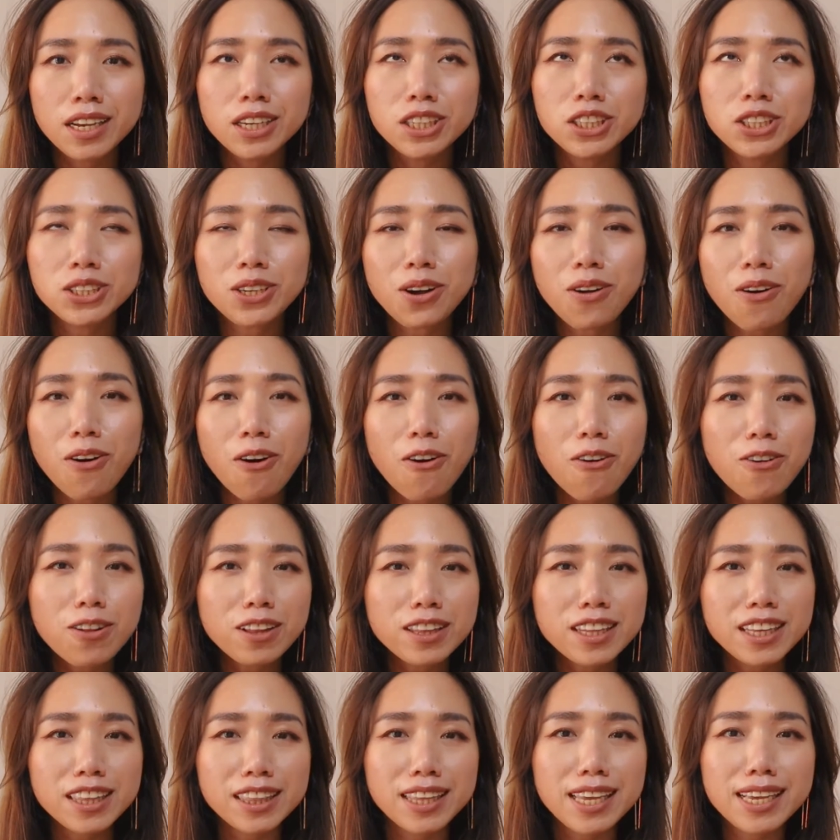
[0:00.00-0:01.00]
So
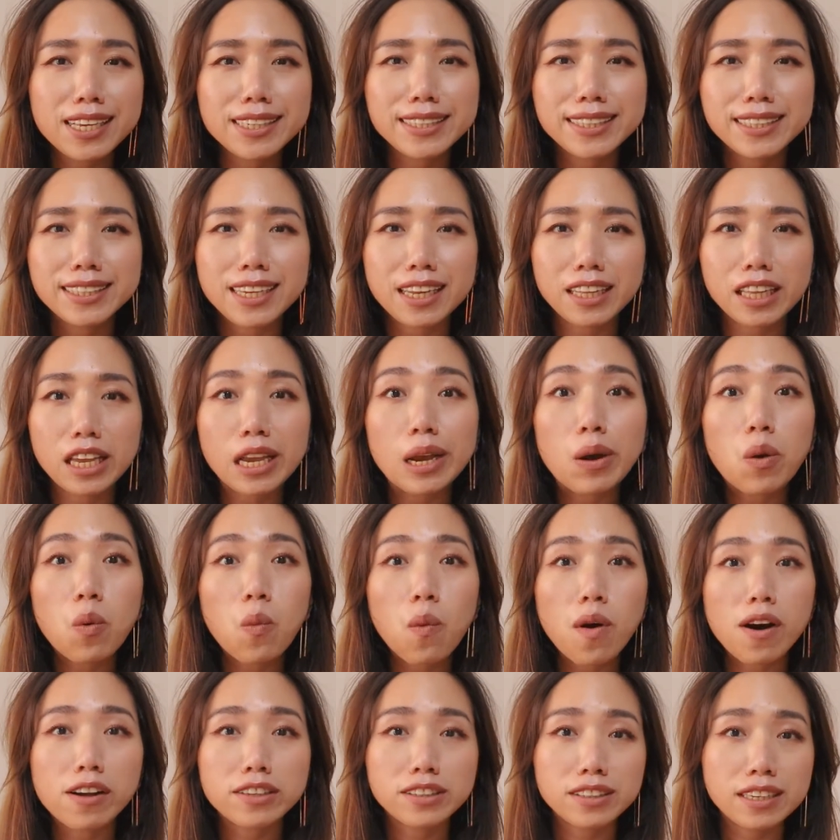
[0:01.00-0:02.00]
all the things that it
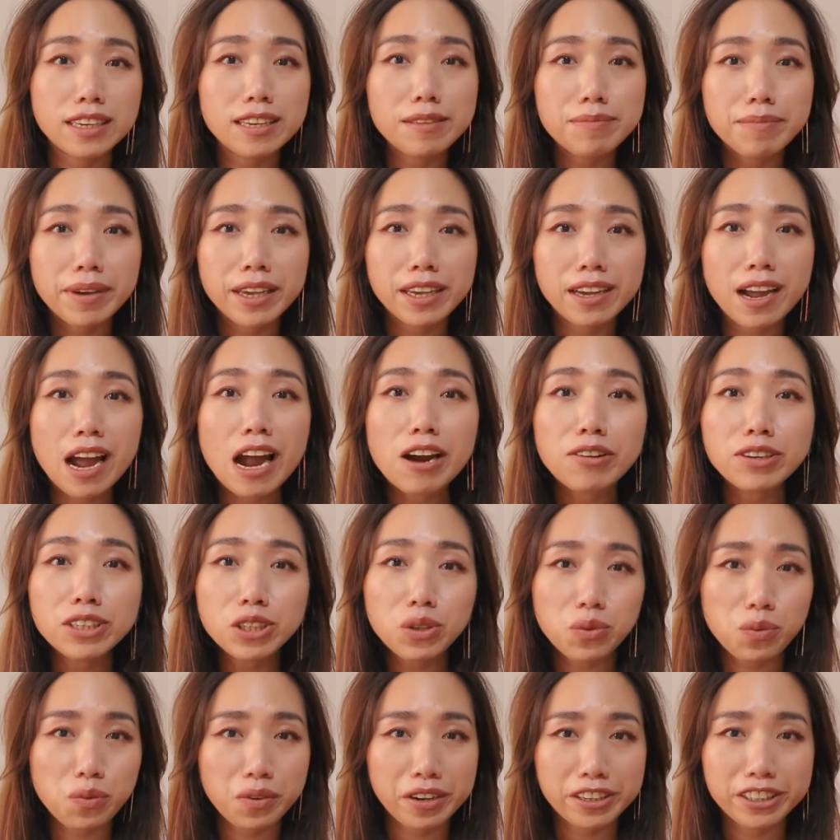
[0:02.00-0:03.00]
was in my
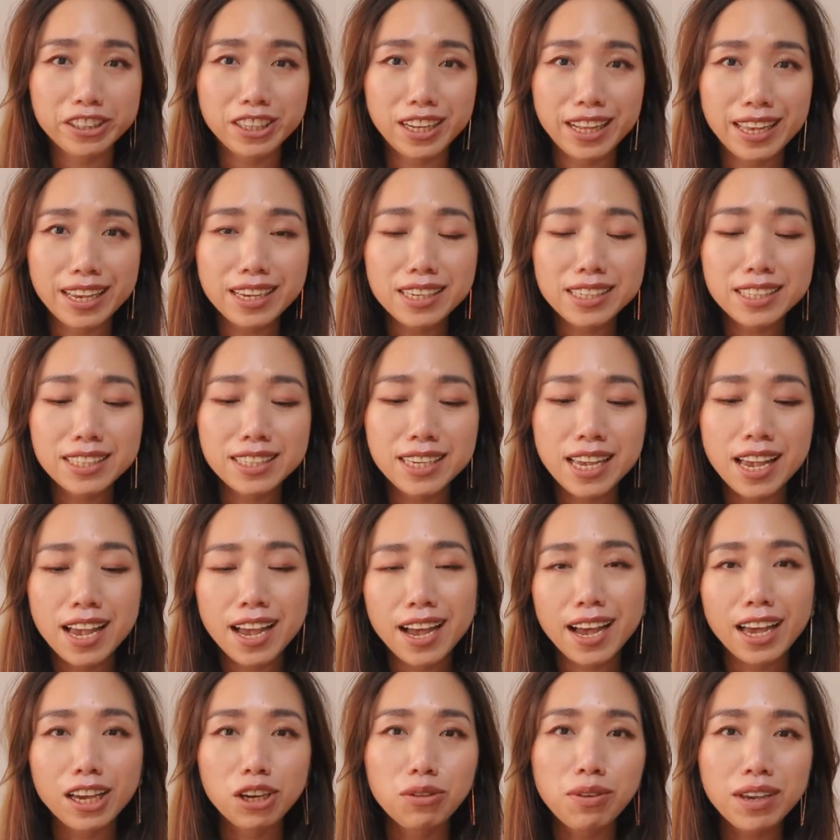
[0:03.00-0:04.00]
current wish list,
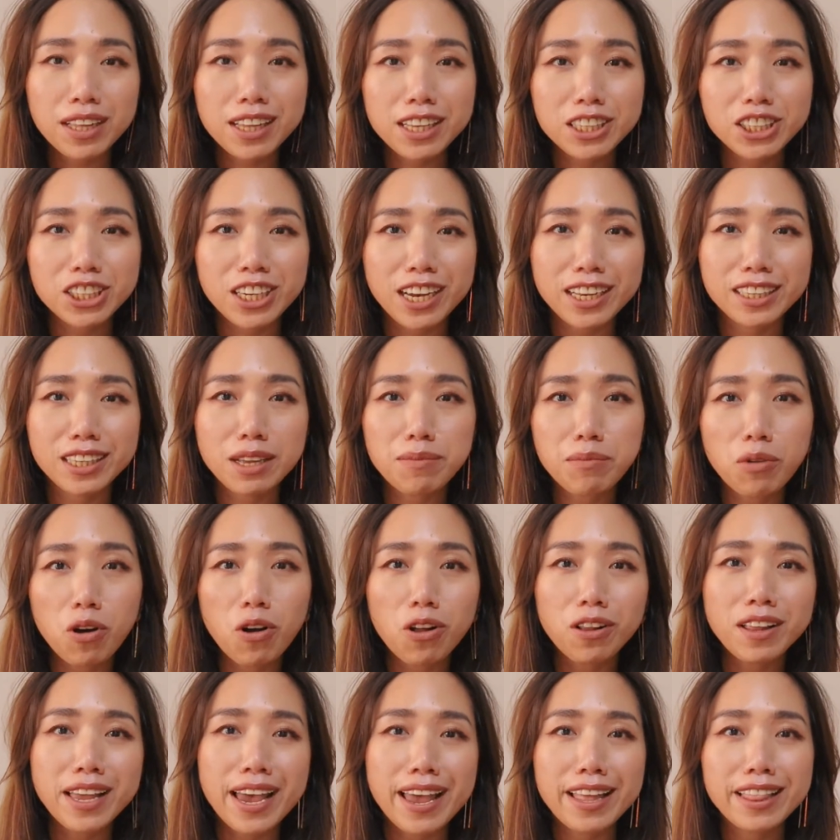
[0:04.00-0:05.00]
I quickly checked them
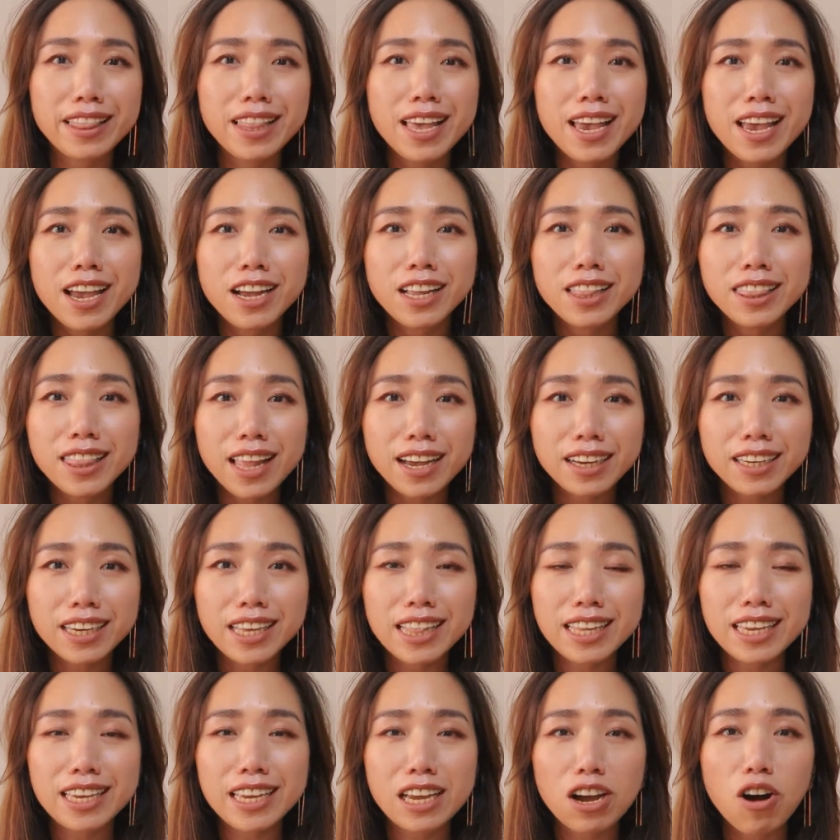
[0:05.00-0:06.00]
all, and
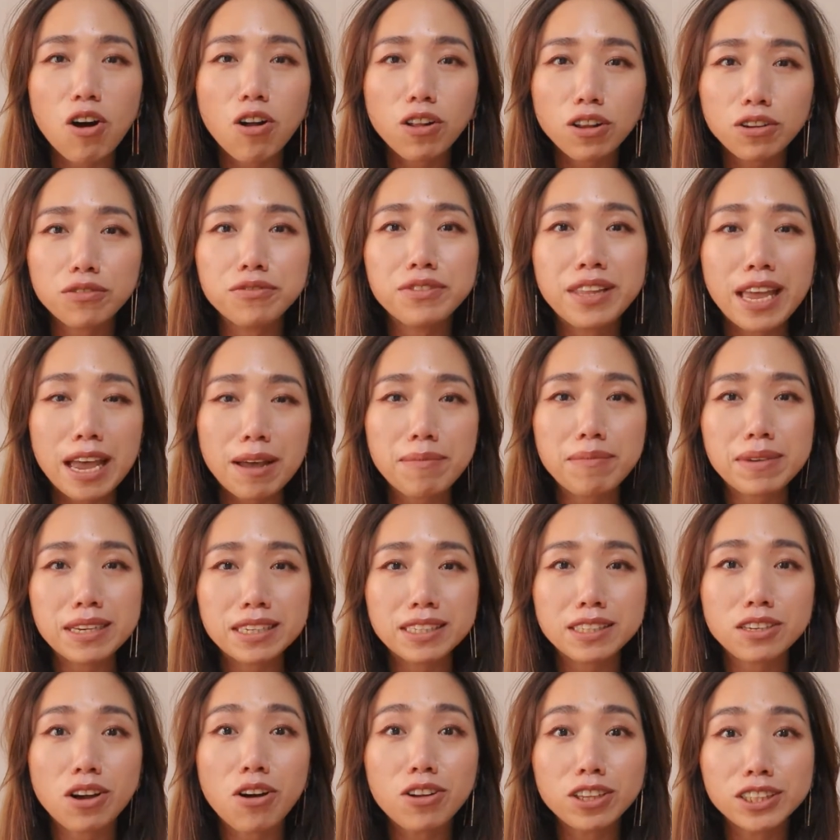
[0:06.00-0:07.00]
luckily all of them
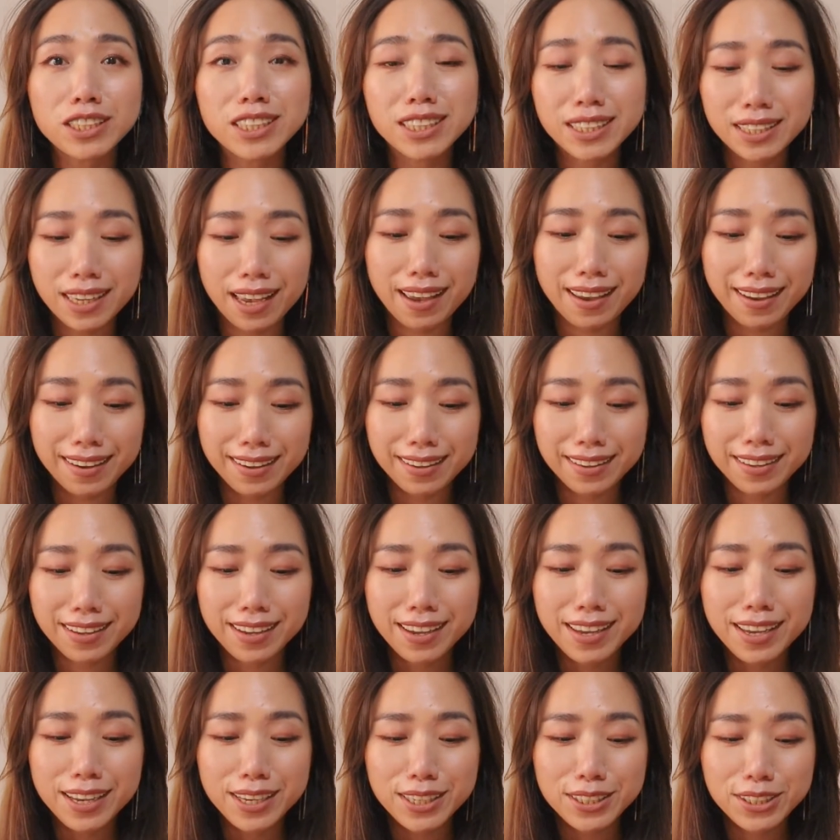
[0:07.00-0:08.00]
is on sale.
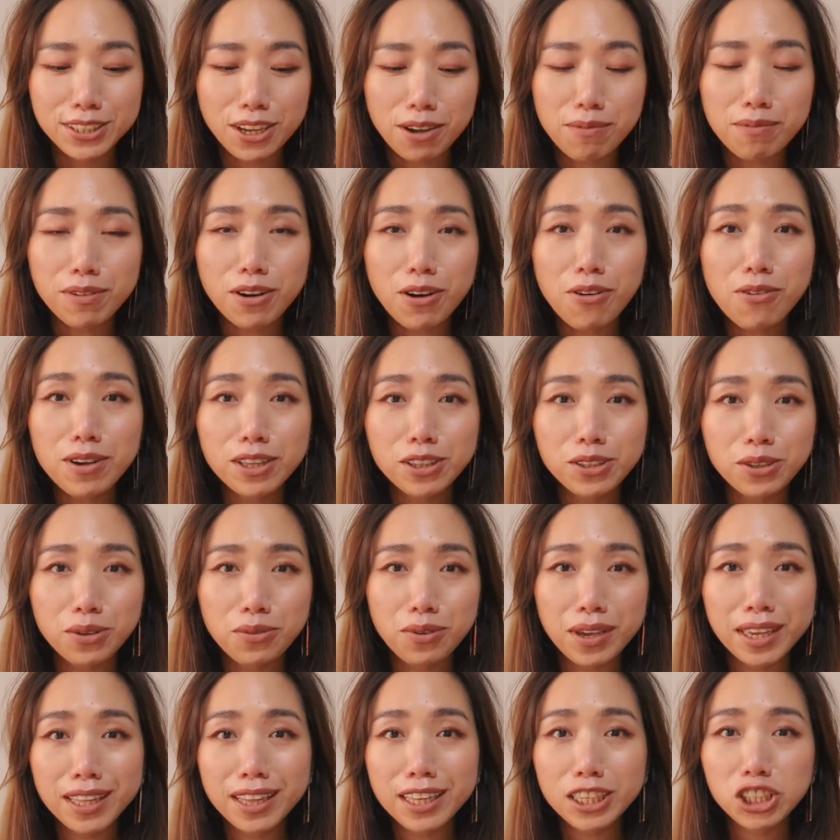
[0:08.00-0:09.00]
So I'm going to
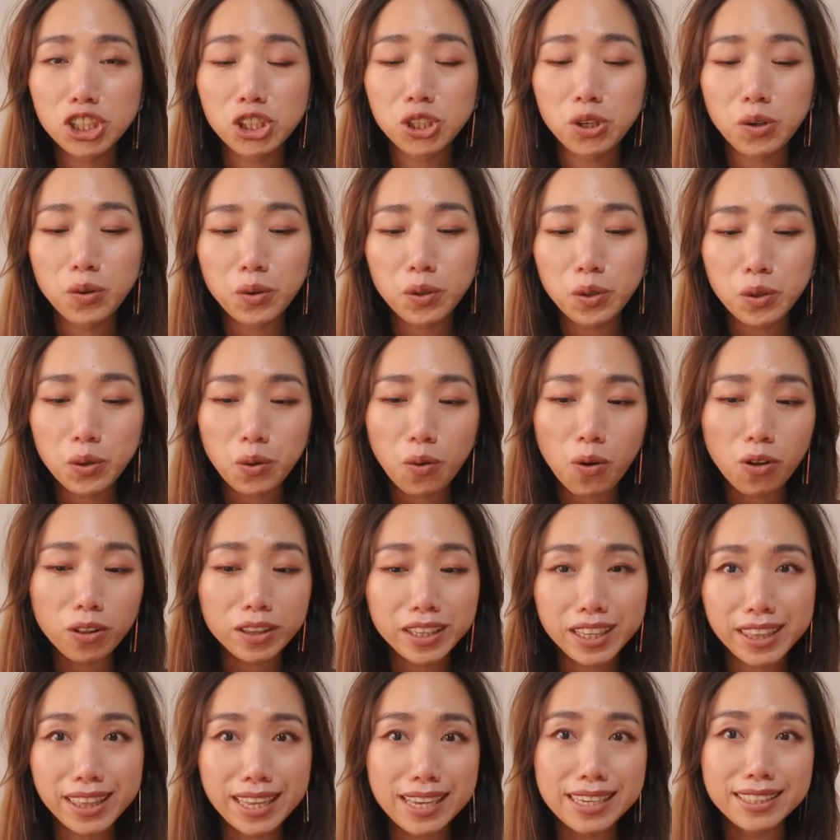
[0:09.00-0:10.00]
quickly show you all
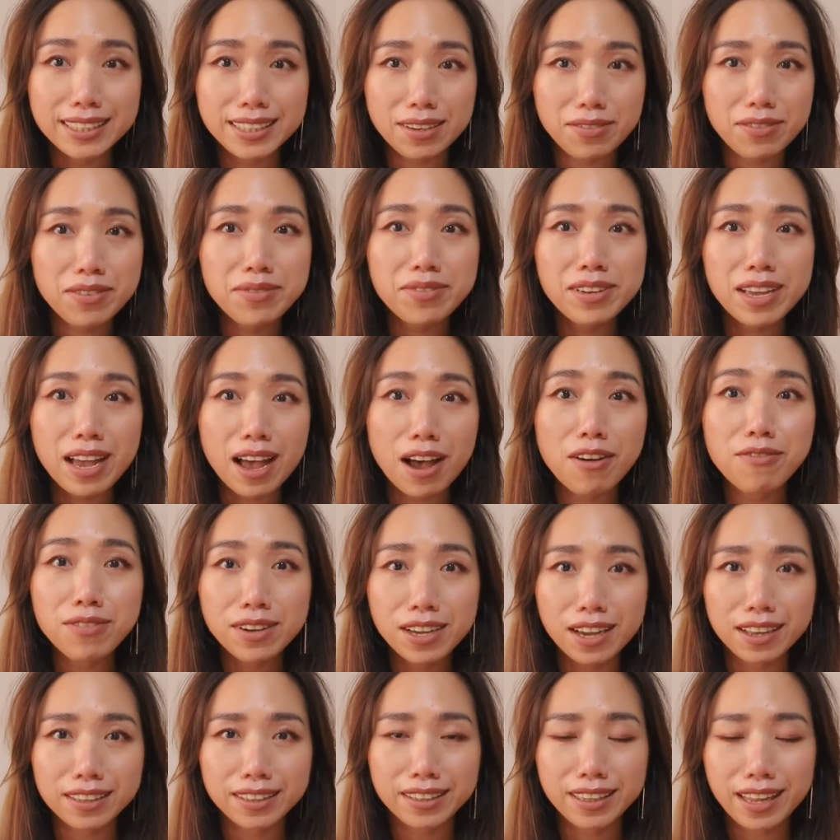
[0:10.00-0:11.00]
the things that I've
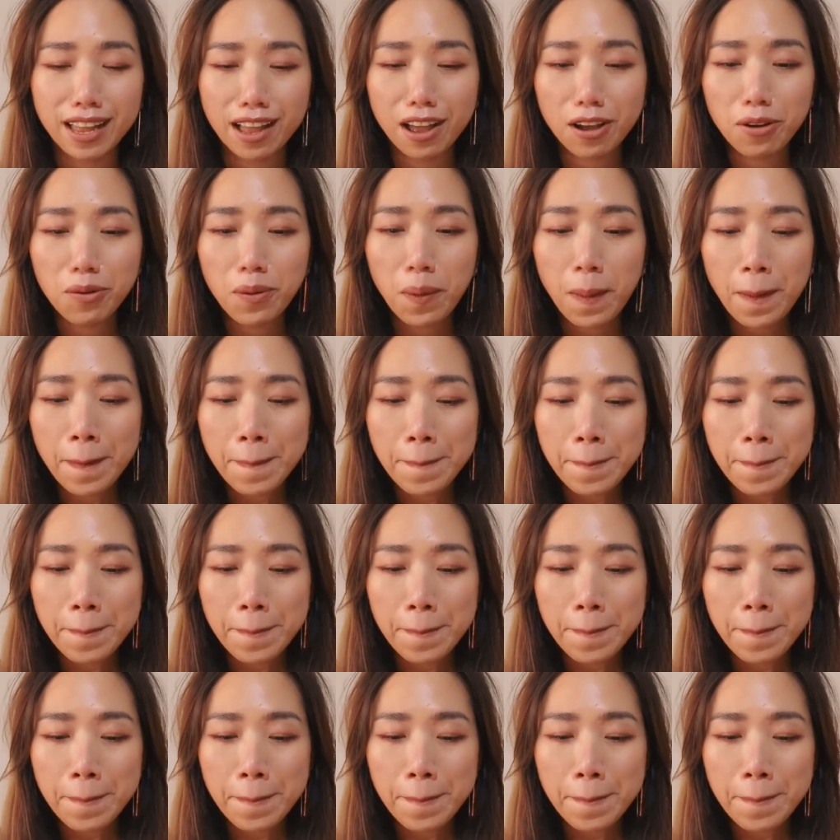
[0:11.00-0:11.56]
got now.